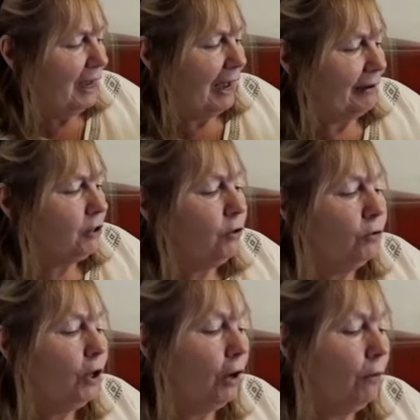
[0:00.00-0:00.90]
And you
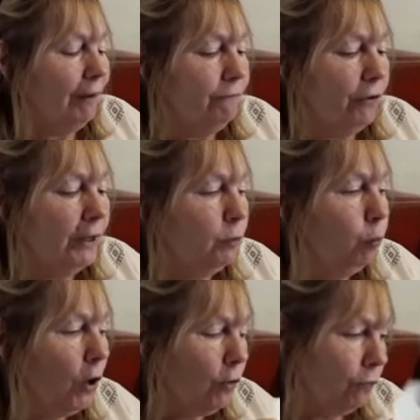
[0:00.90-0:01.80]
go and find
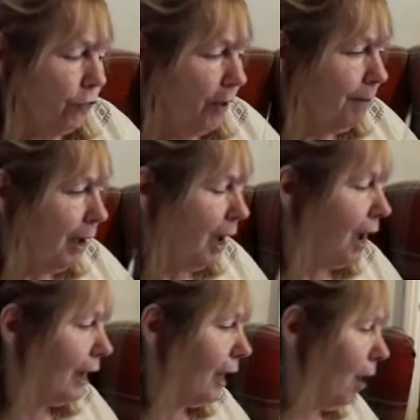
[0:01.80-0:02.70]
one of them,
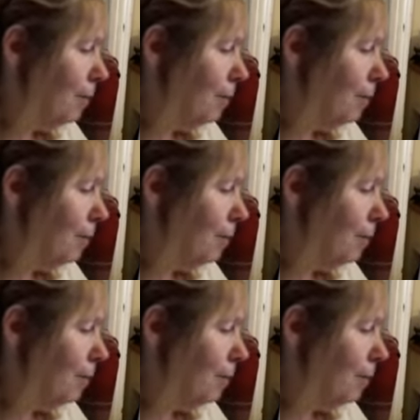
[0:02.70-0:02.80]
come